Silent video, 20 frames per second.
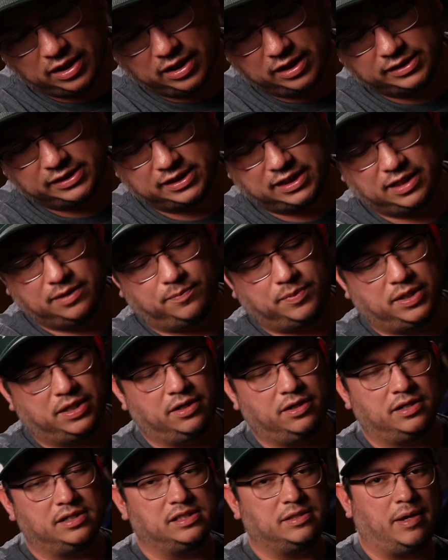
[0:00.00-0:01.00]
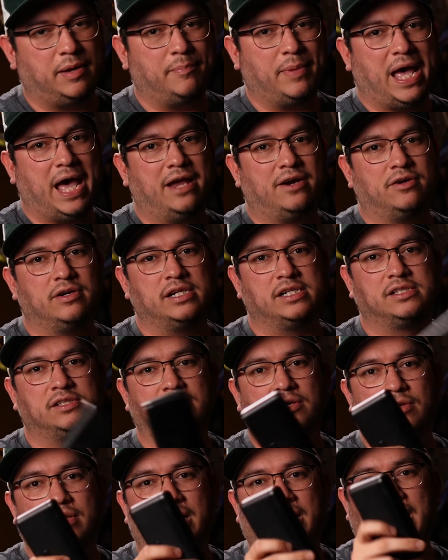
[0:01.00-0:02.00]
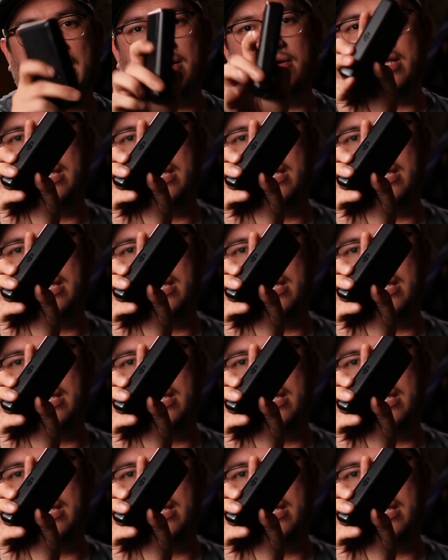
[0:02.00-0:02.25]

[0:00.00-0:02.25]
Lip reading: I like to keep here is my batteries. So like I'll